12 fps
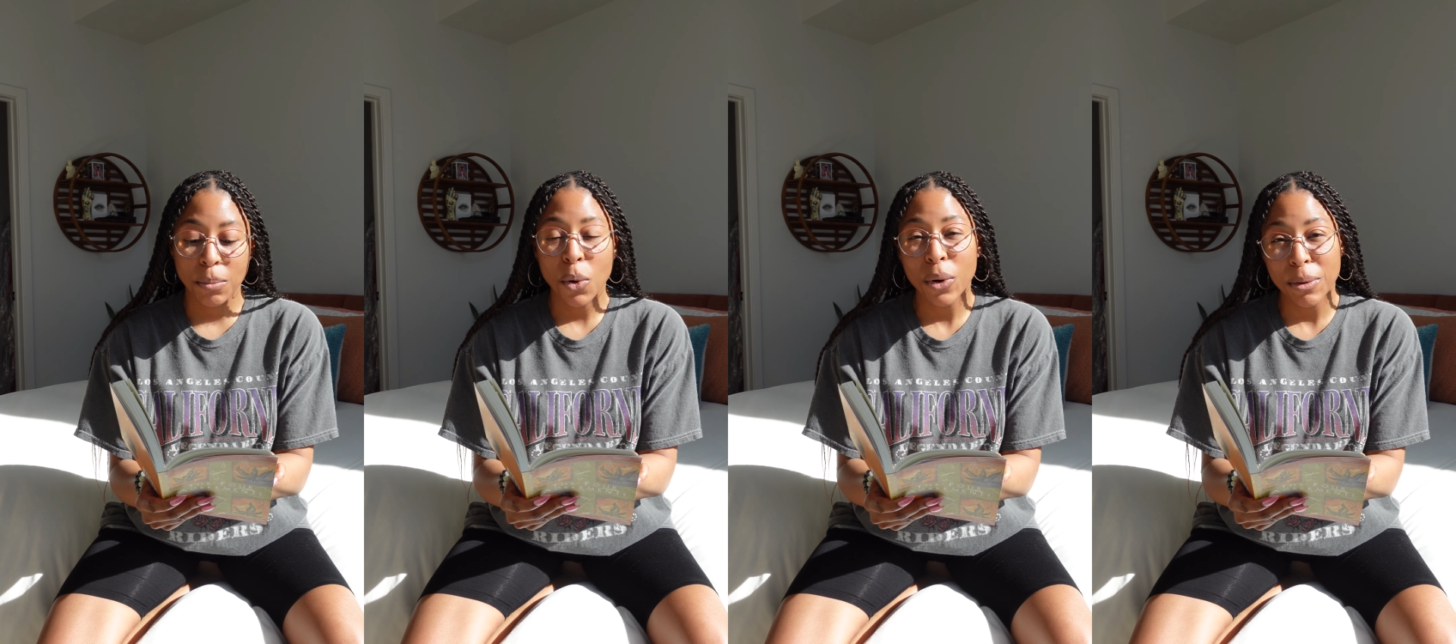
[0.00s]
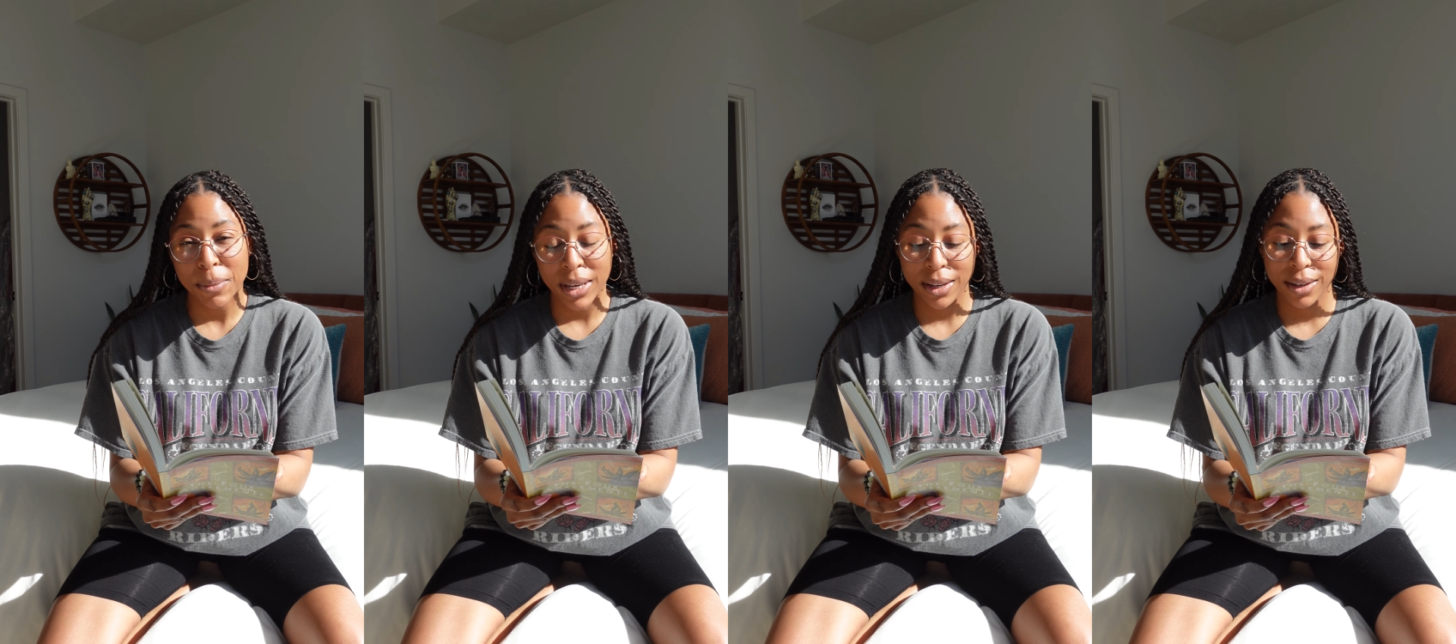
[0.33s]
Poor
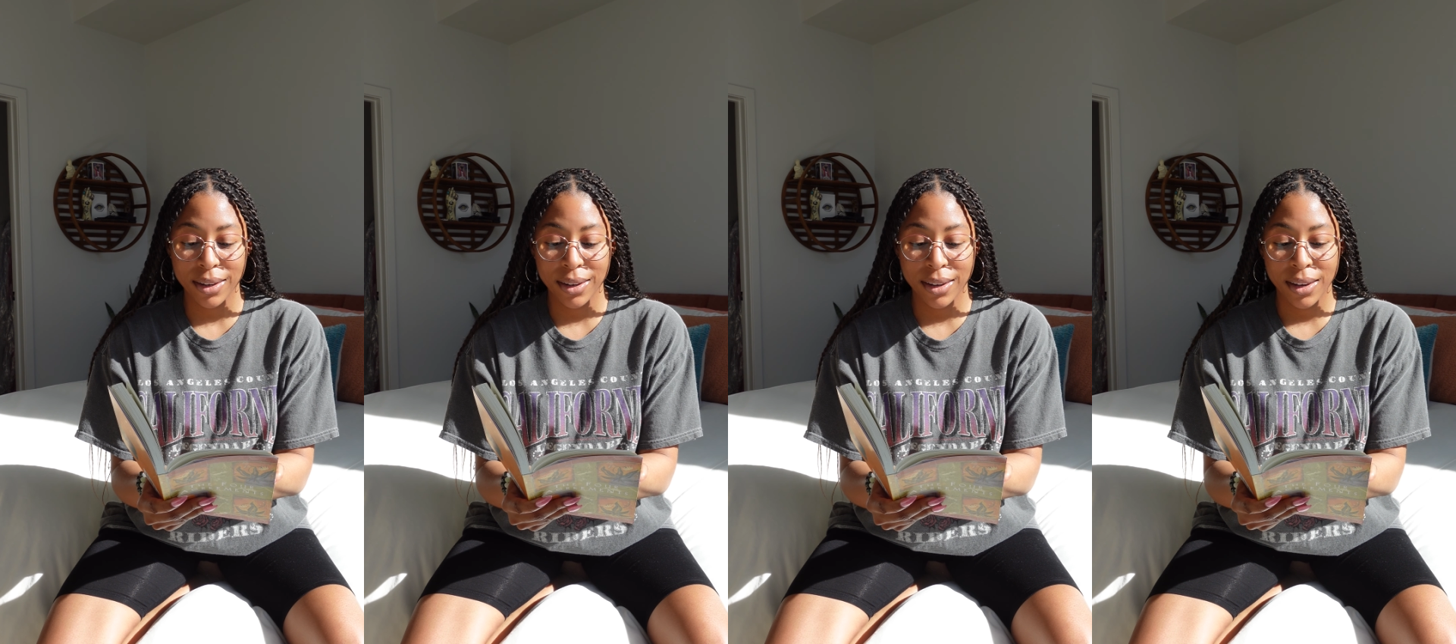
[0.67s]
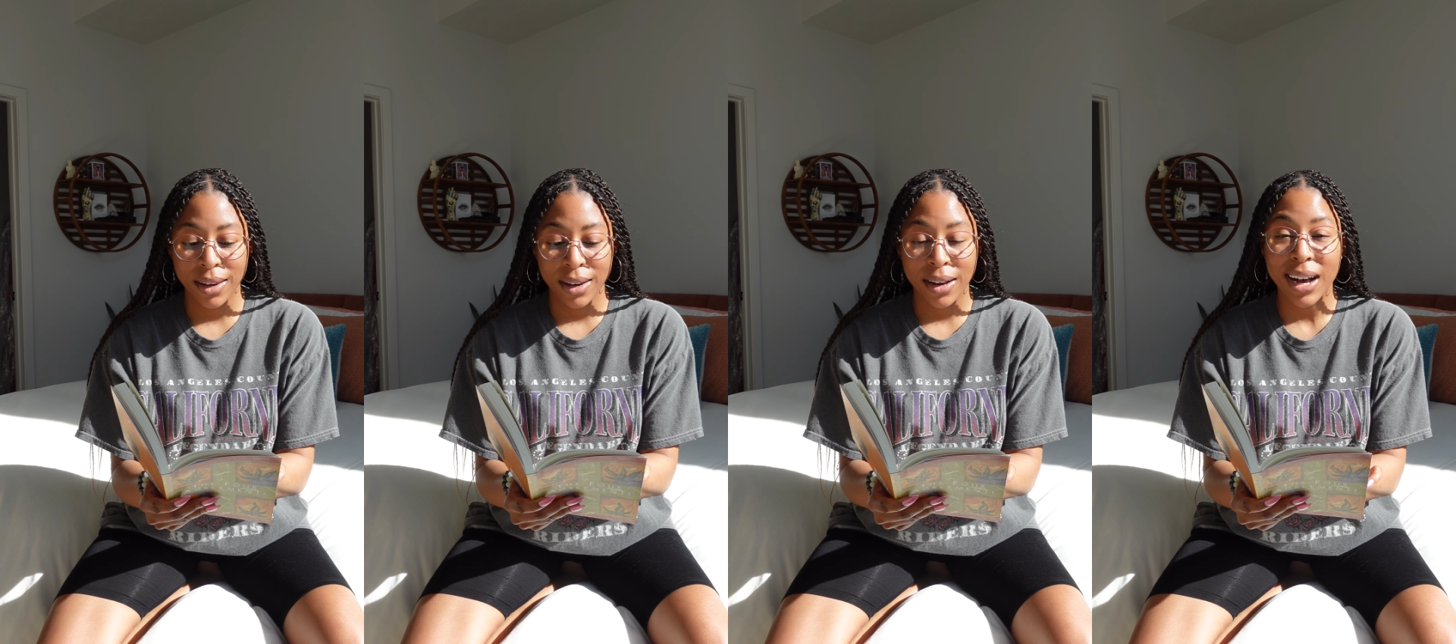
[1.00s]
me,
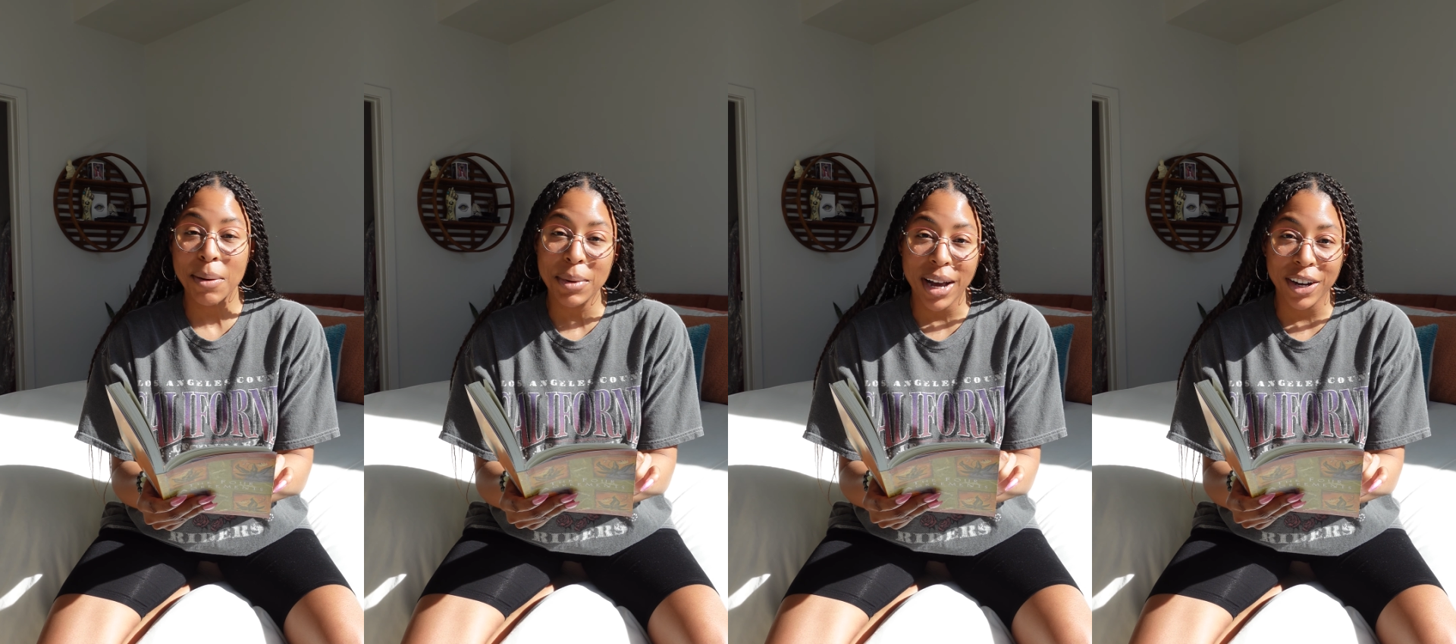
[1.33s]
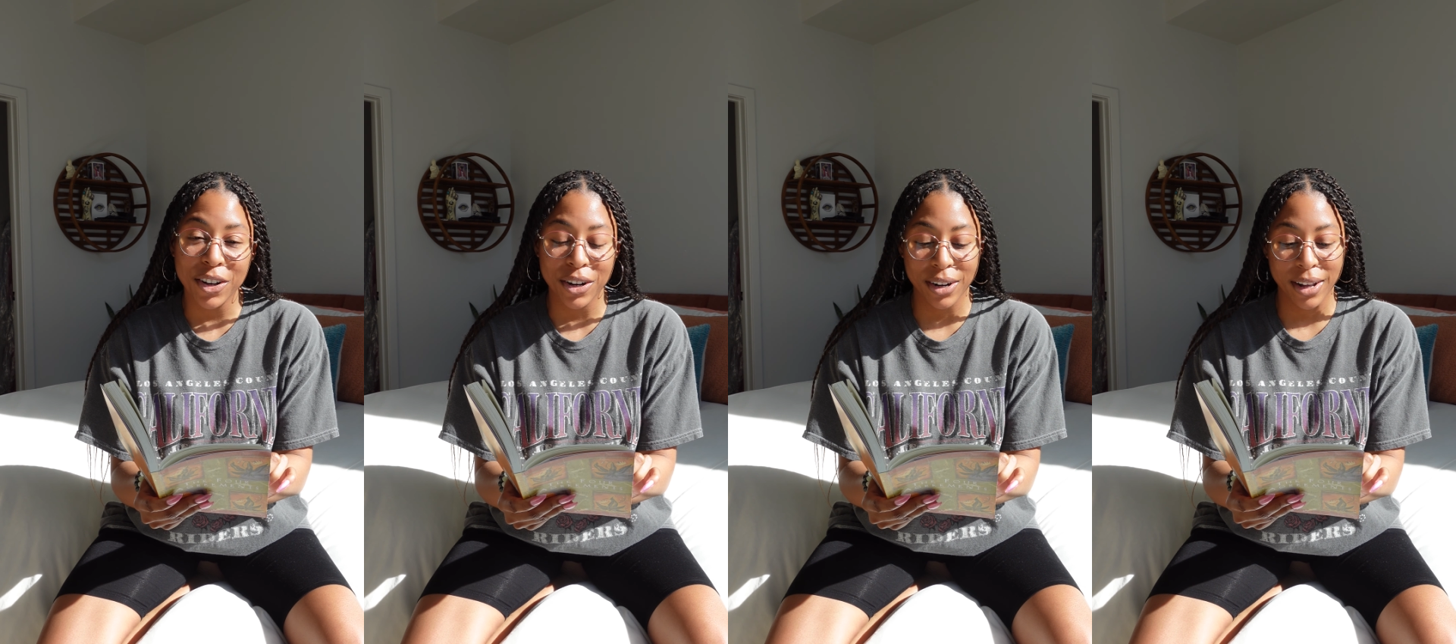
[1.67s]
I'm
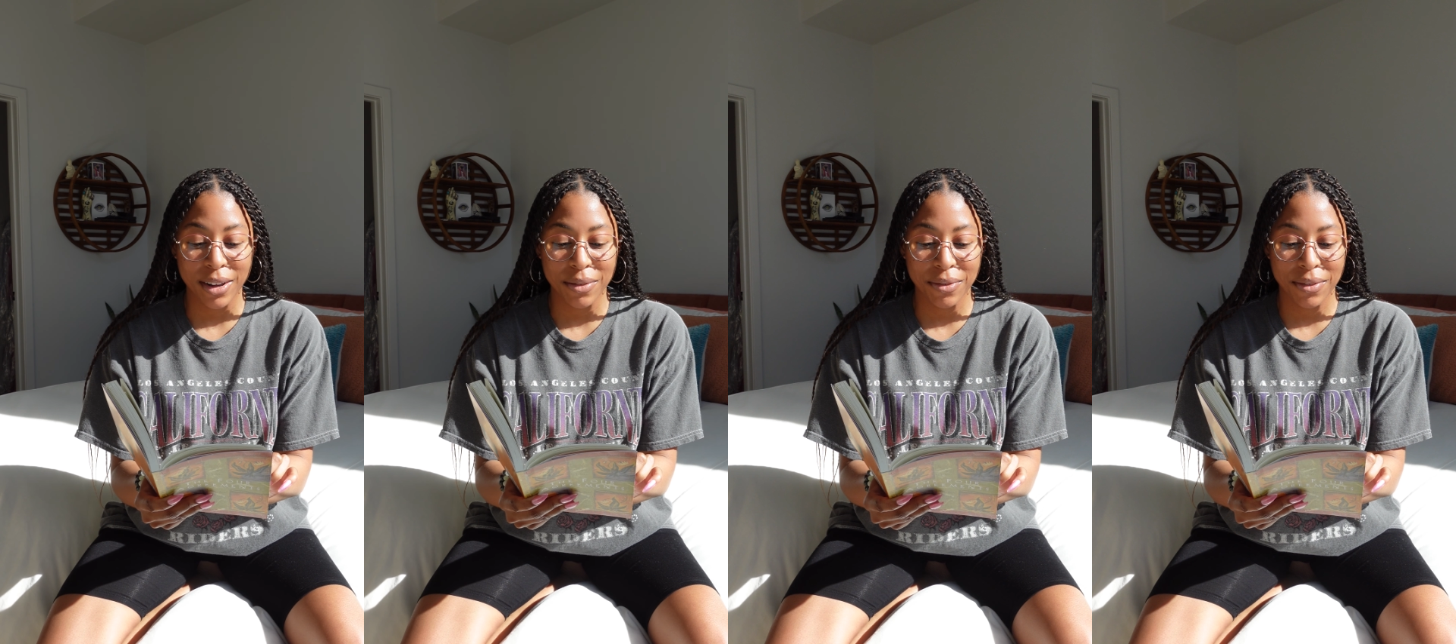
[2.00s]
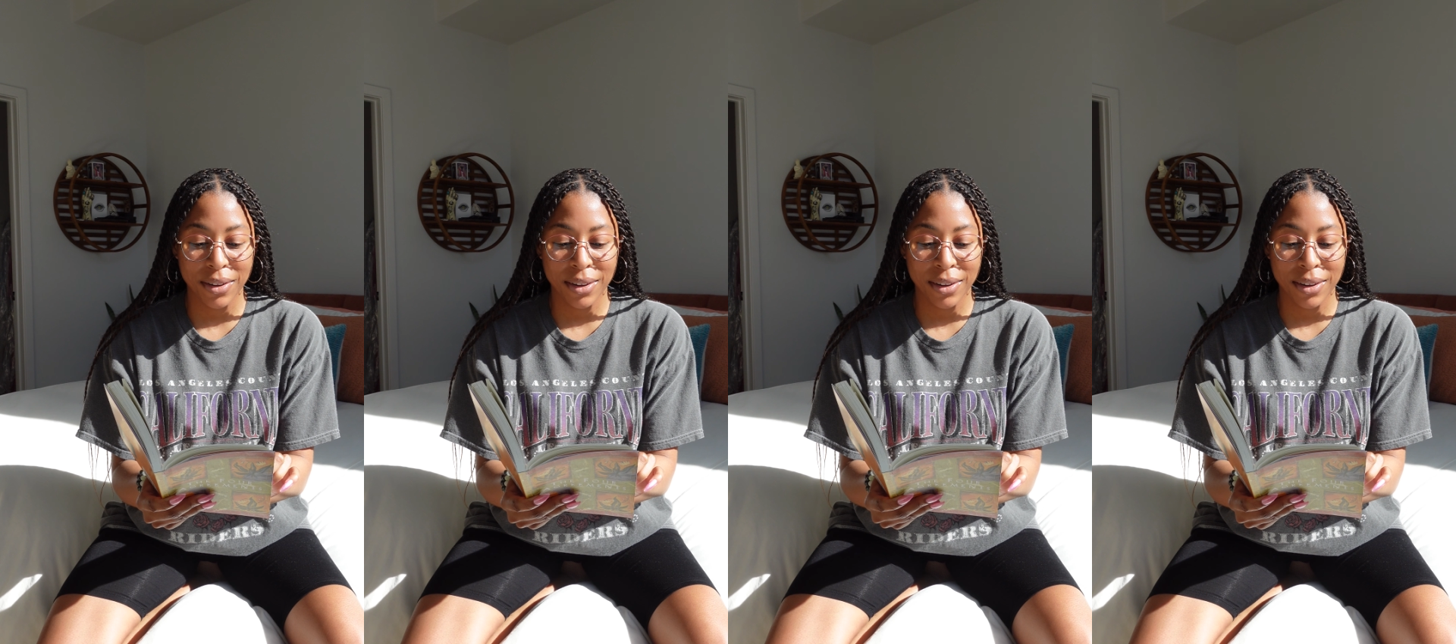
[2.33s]
not good enough,